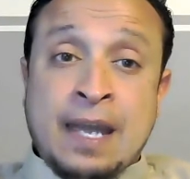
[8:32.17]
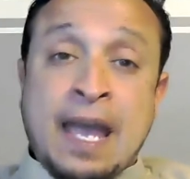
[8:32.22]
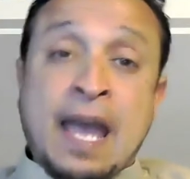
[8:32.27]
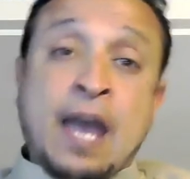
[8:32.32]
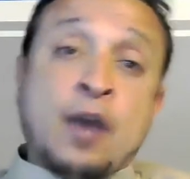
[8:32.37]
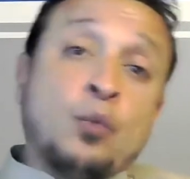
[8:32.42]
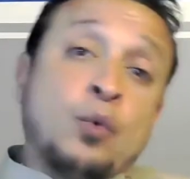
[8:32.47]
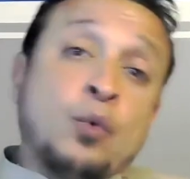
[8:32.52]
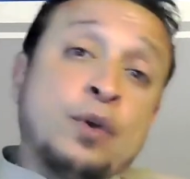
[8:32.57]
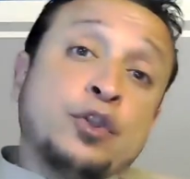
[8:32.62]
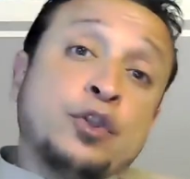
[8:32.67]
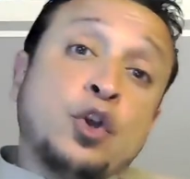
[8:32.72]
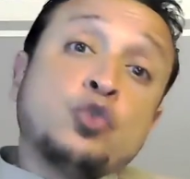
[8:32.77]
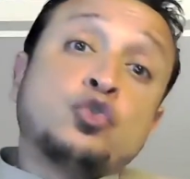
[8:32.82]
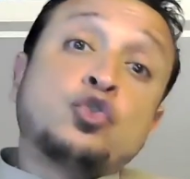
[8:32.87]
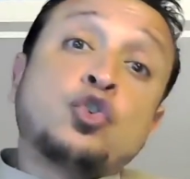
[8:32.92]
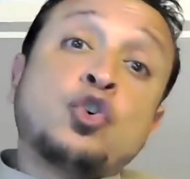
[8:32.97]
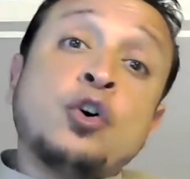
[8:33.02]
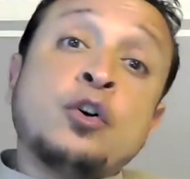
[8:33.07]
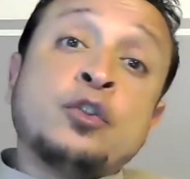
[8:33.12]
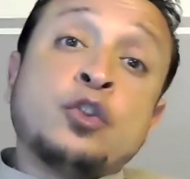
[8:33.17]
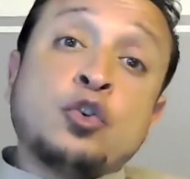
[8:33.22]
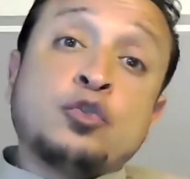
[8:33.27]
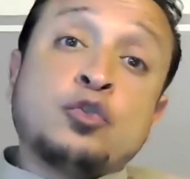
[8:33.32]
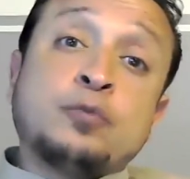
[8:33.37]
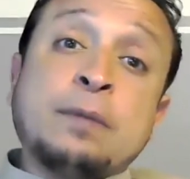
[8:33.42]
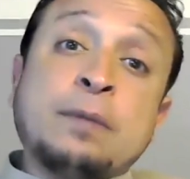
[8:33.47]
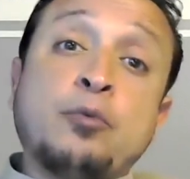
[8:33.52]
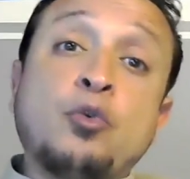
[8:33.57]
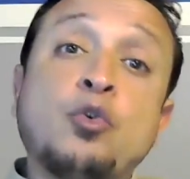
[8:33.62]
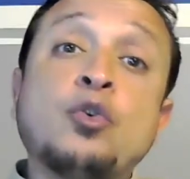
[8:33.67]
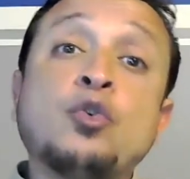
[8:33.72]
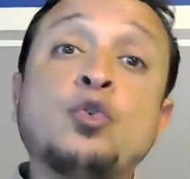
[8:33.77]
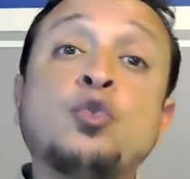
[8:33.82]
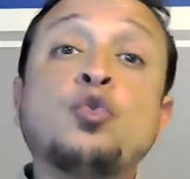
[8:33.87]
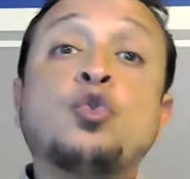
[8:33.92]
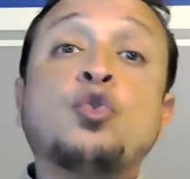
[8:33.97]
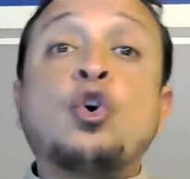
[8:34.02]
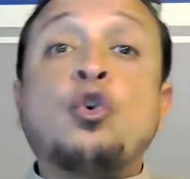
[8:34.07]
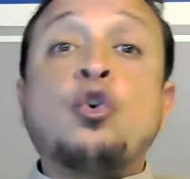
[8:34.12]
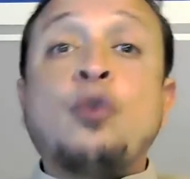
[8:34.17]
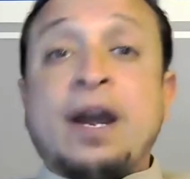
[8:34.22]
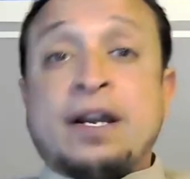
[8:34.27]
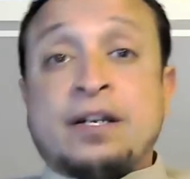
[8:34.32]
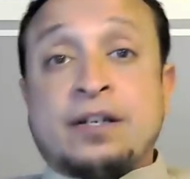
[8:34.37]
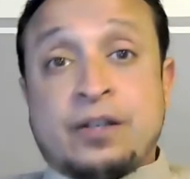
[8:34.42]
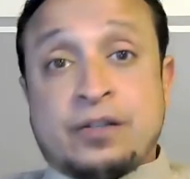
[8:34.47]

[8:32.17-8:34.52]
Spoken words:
And when those people who correct